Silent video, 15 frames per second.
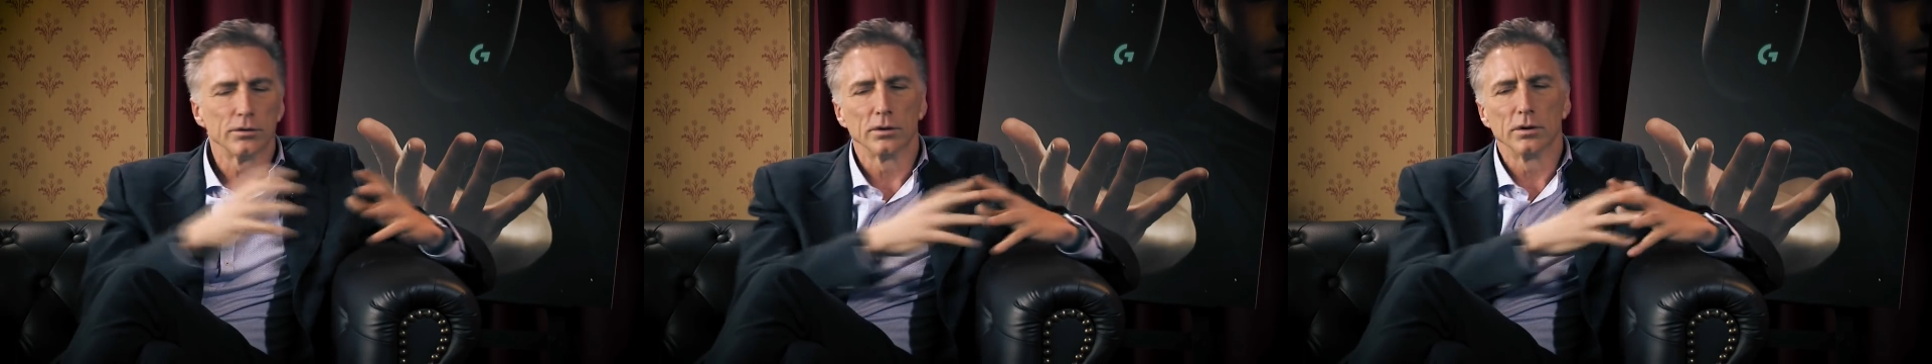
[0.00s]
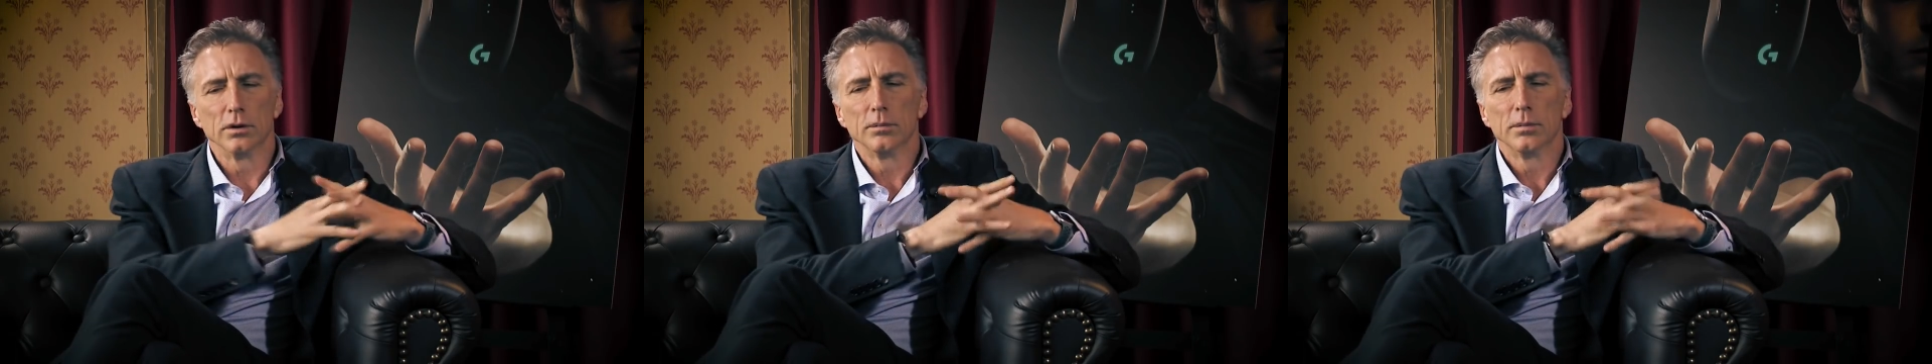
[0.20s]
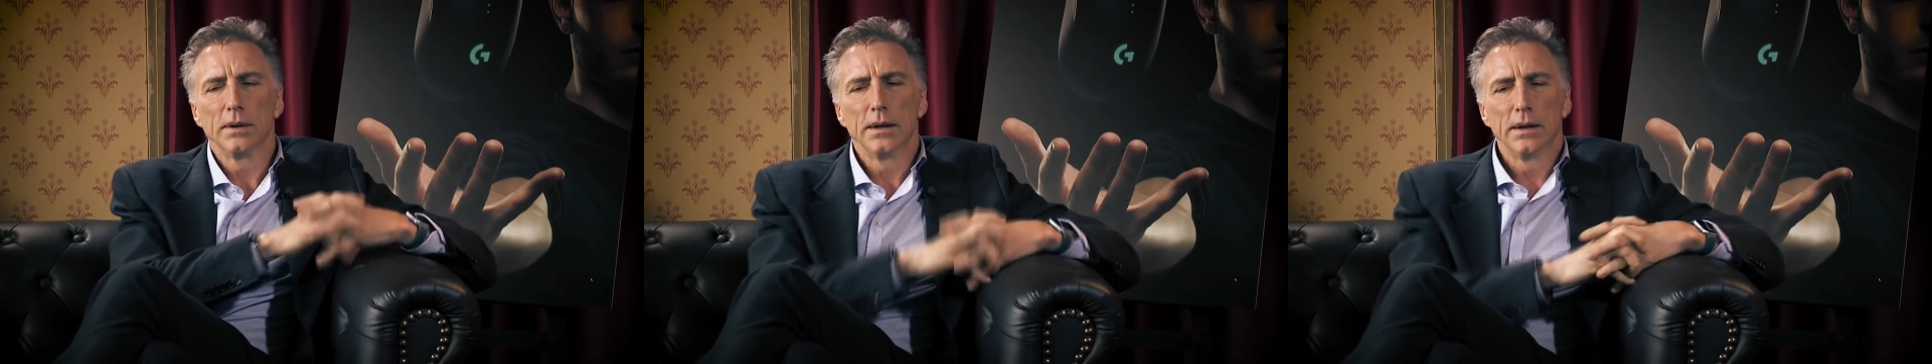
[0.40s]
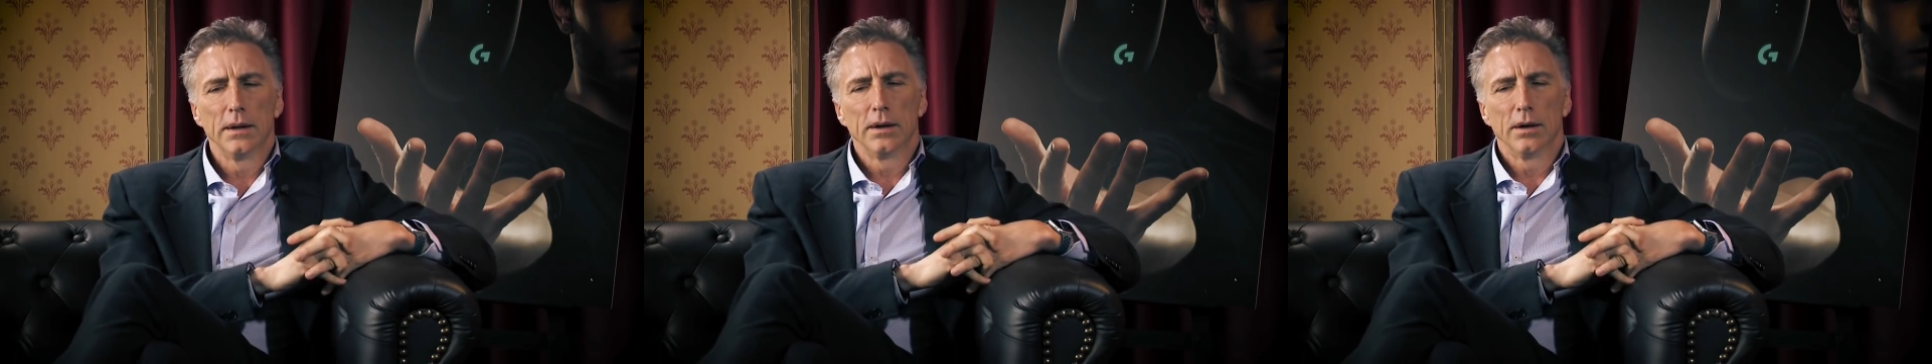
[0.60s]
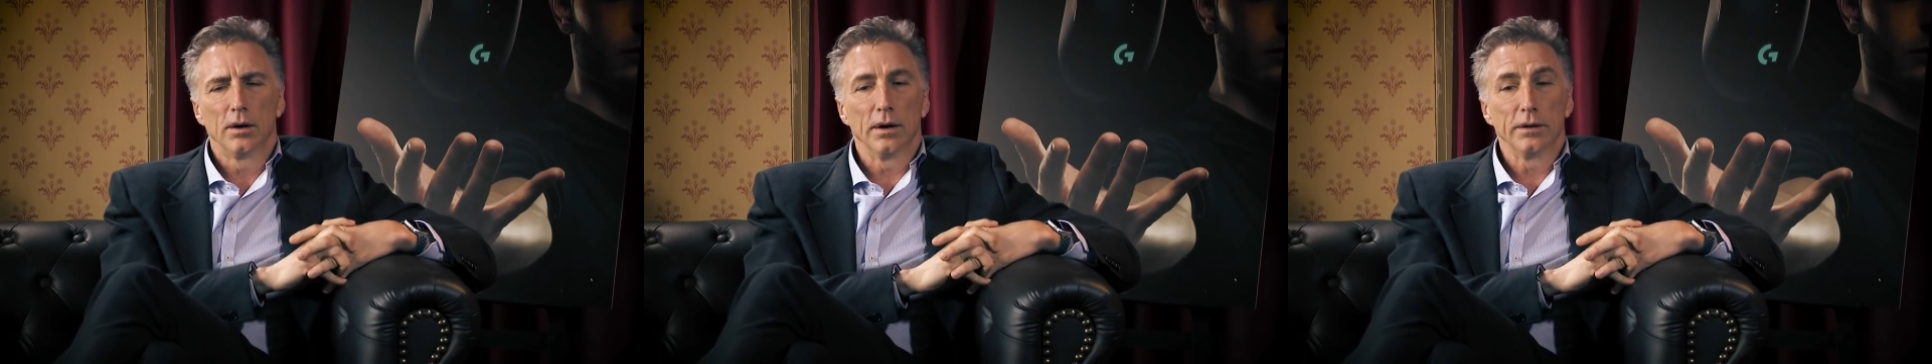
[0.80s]
group,
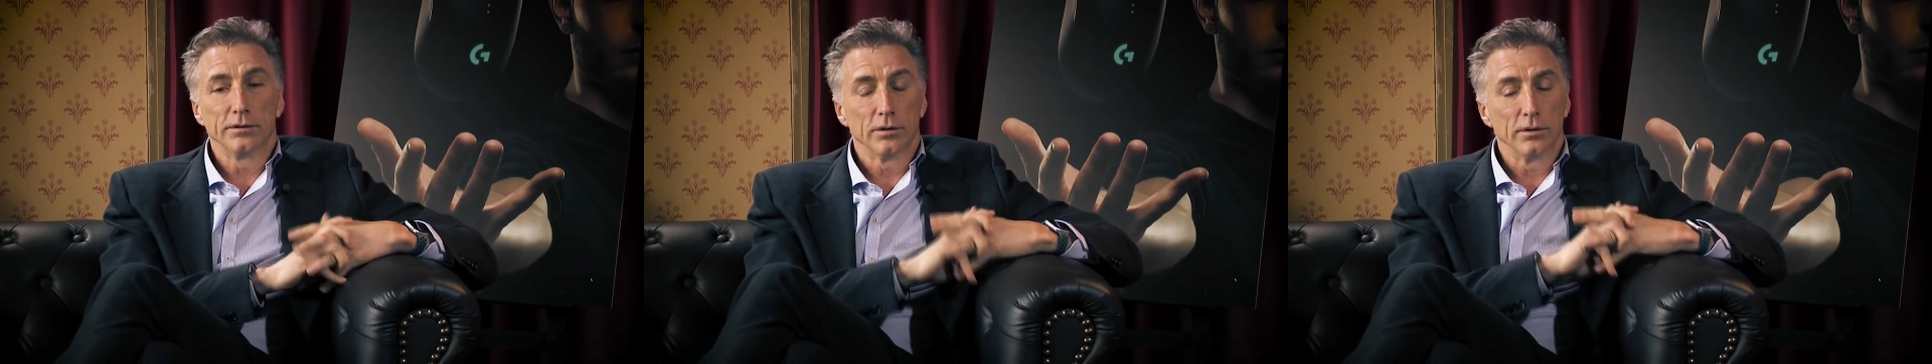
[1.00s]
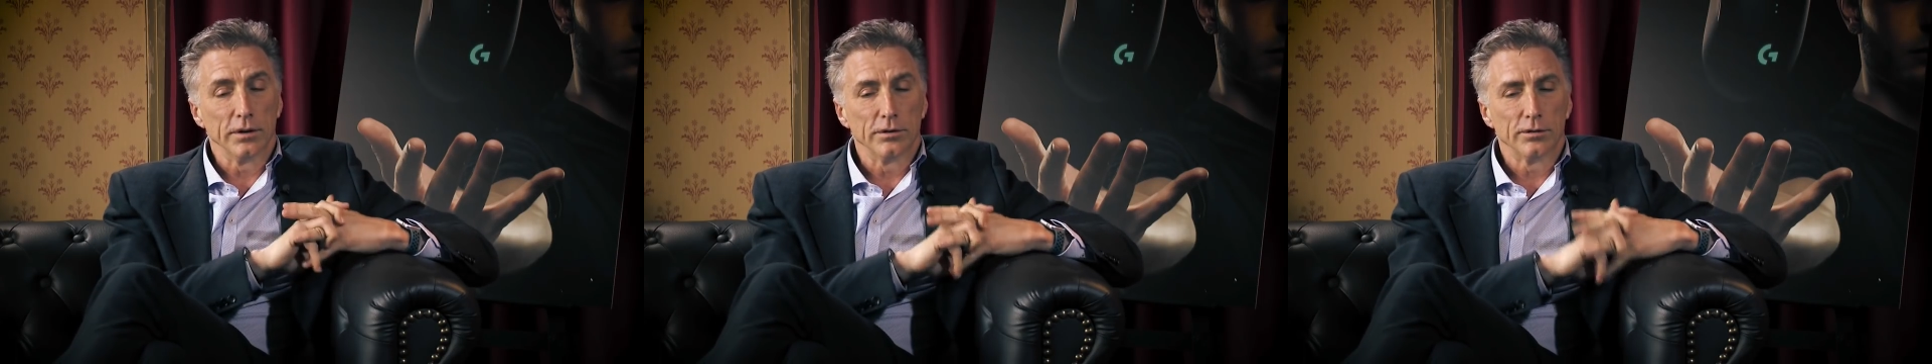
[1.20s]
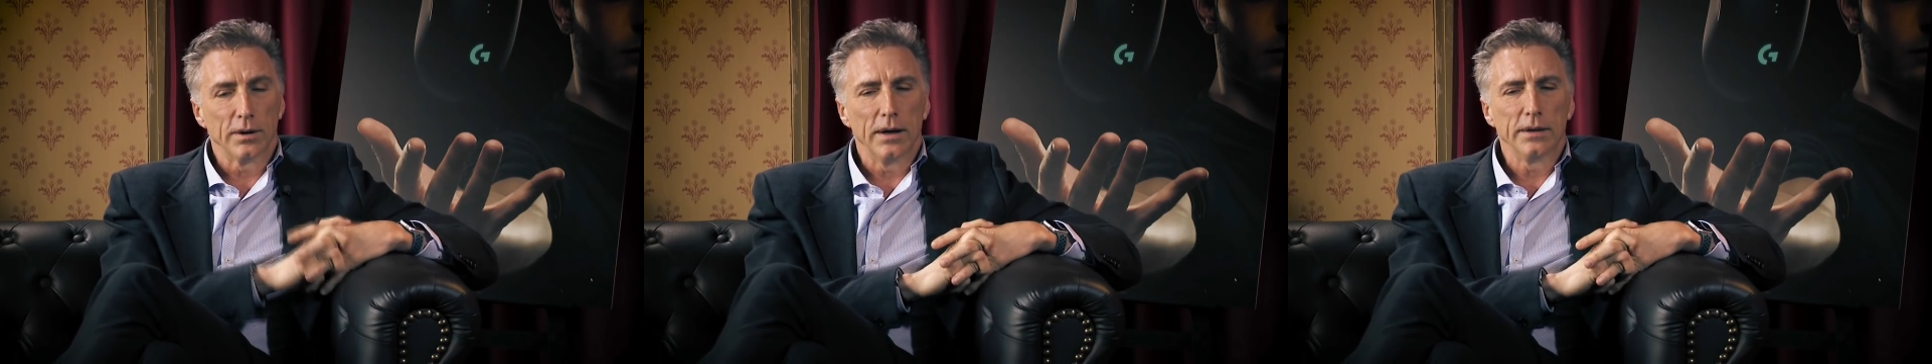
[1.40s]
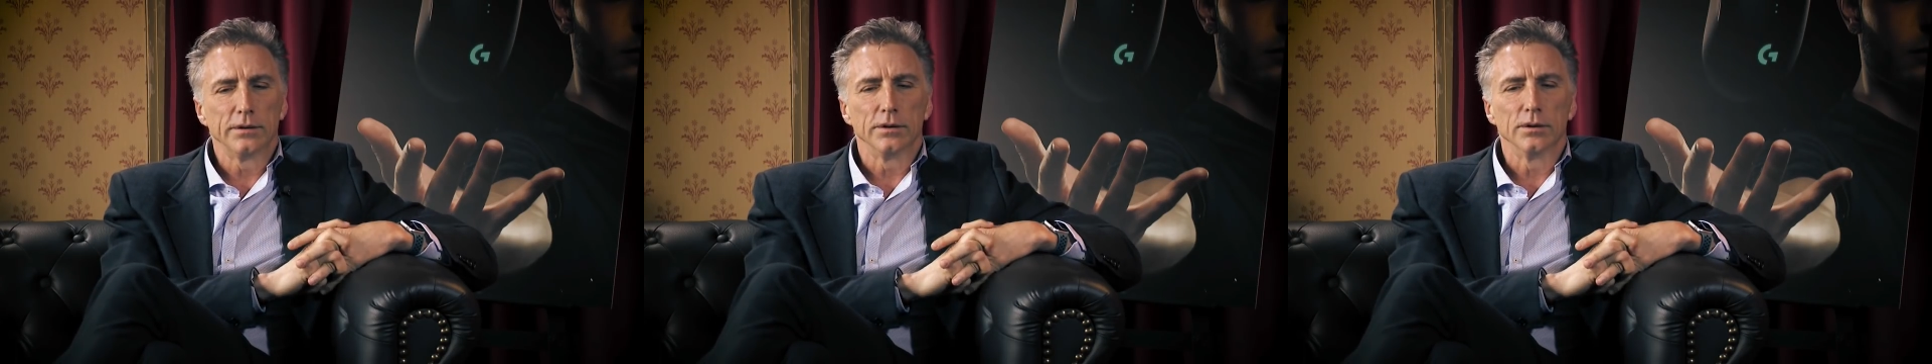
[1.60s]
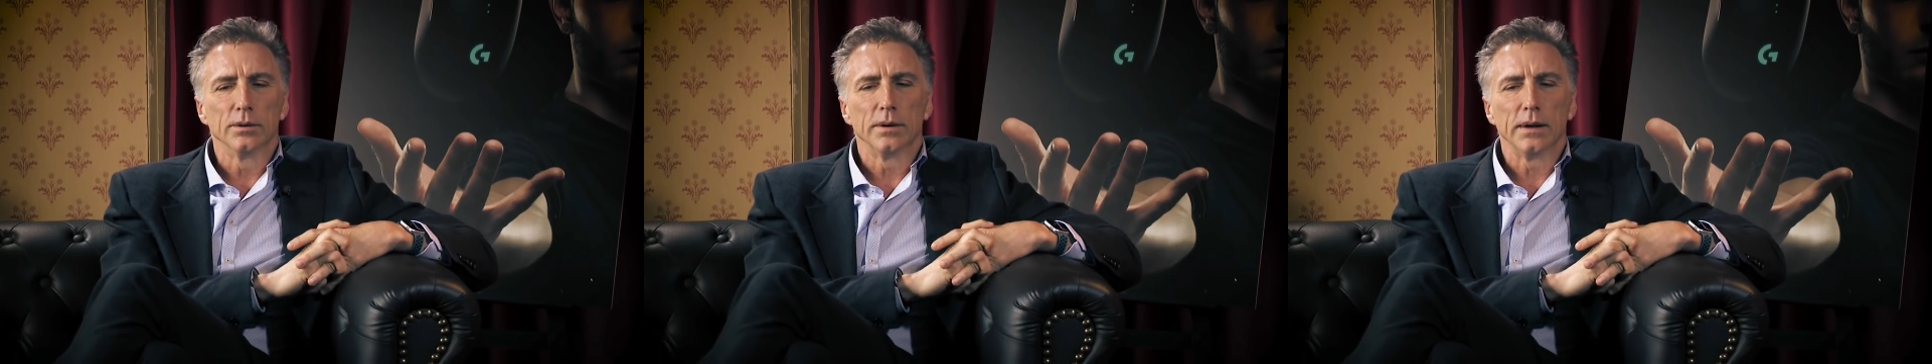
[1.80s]
or I certainly try
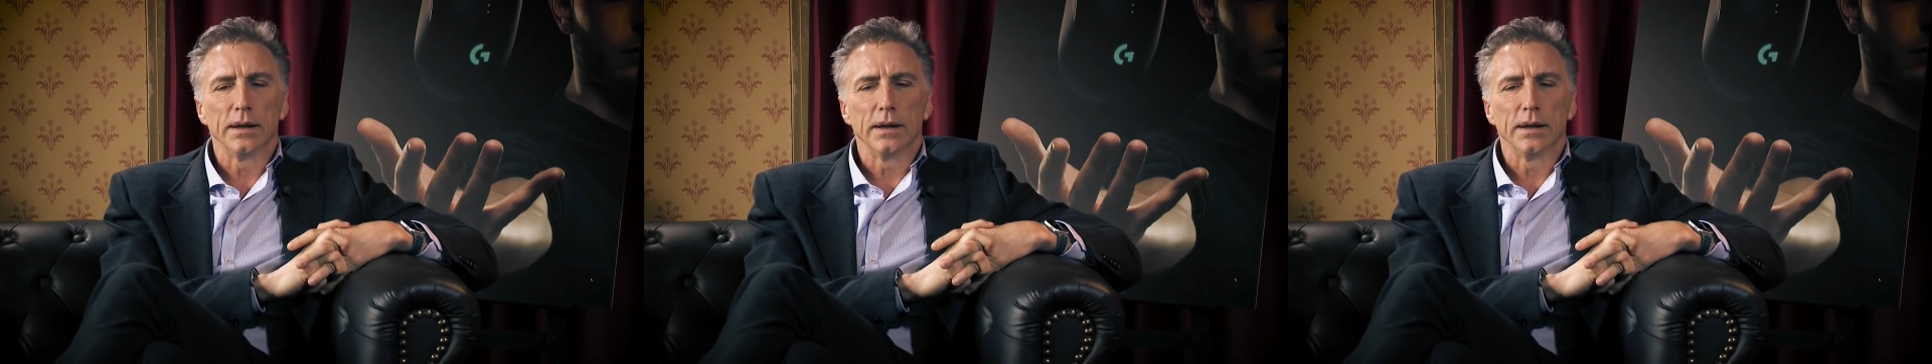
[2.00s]
to.